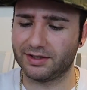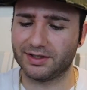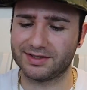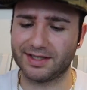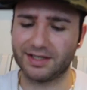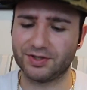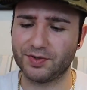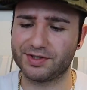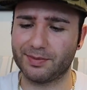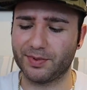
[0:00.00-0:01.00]
it's like in
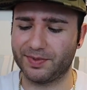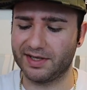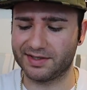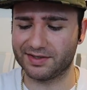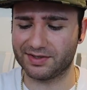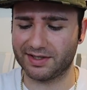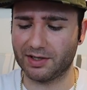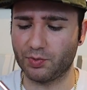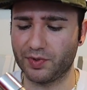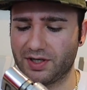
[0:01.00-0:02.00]
two separate pieces. There's like
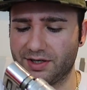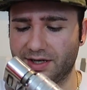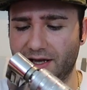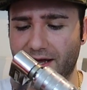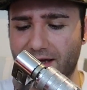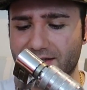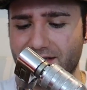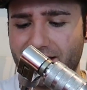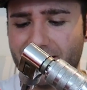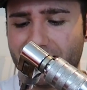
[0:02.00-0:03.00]
a weird hang
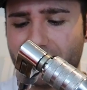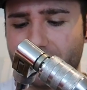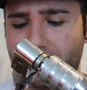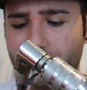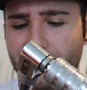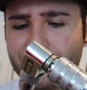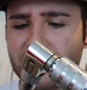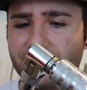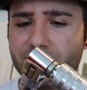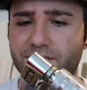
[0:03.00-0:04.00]
tag thing ripped
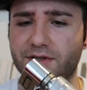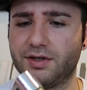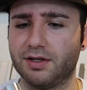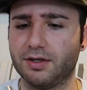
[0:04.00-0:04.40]
off of it.